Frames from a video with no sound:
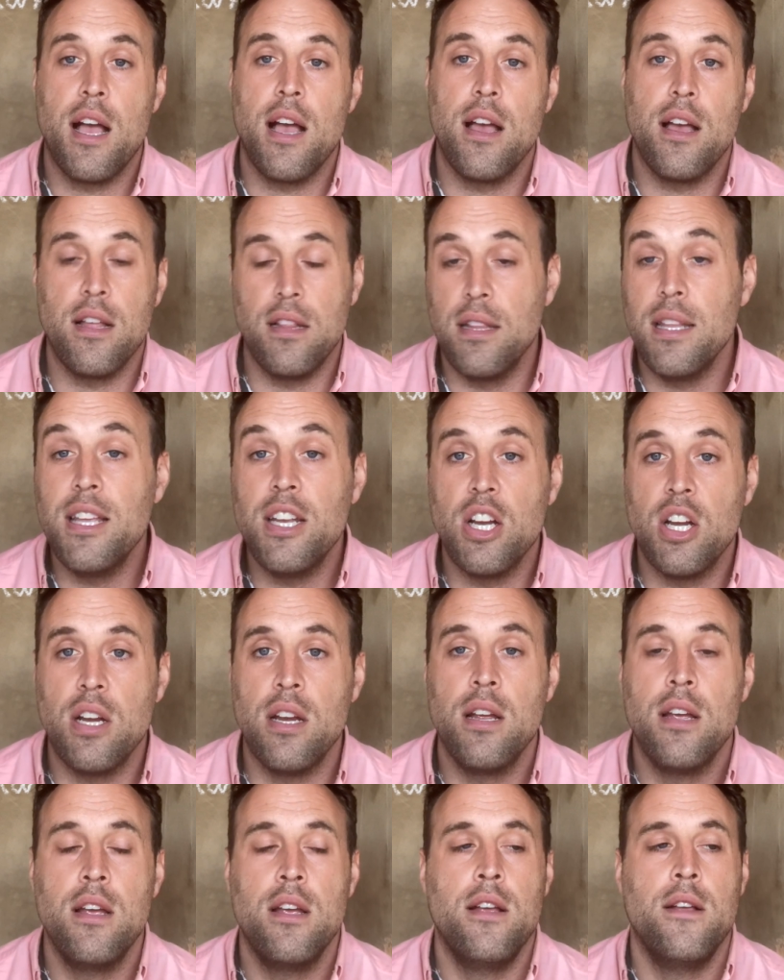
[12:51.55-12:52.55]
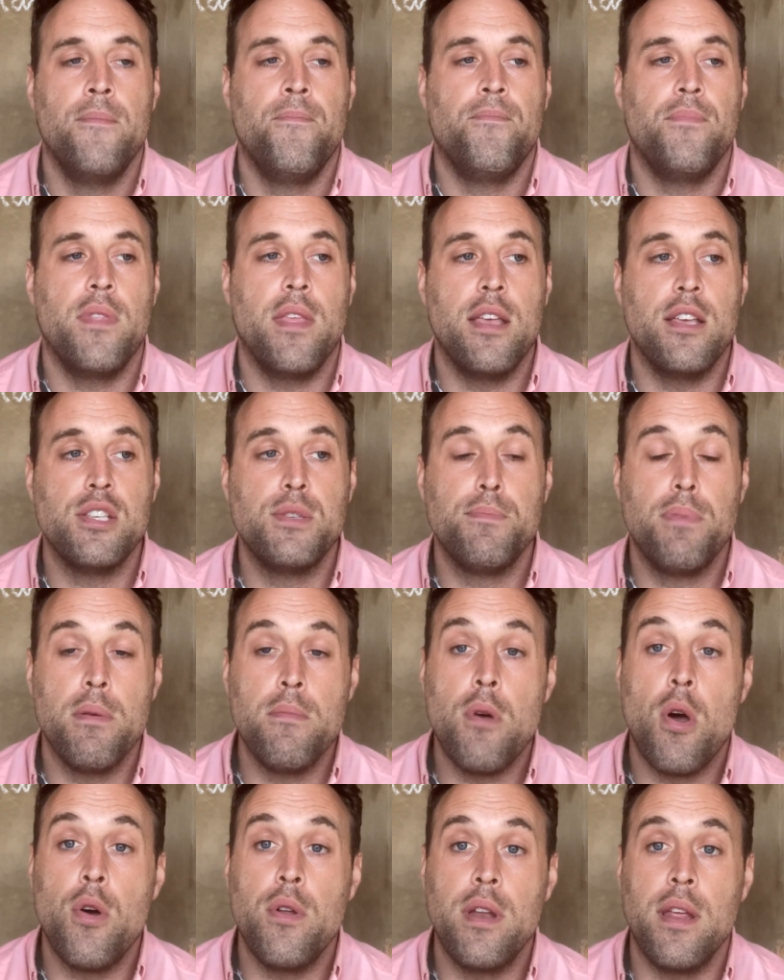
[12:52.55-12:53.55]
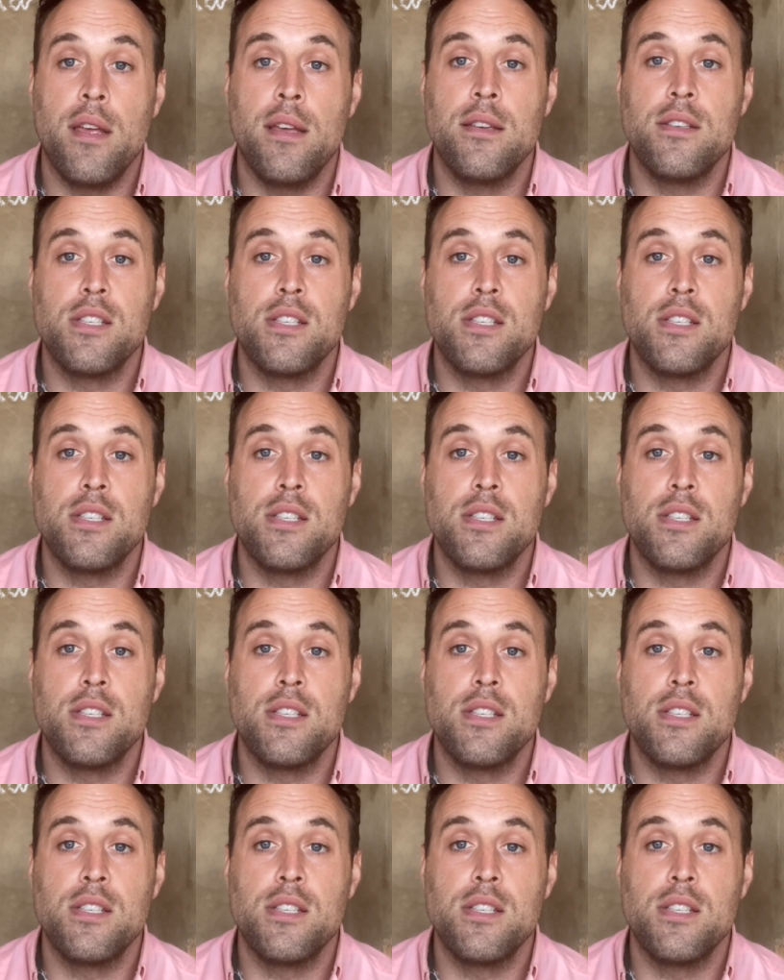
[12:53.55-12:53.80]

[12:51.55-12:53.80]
a leader is promoting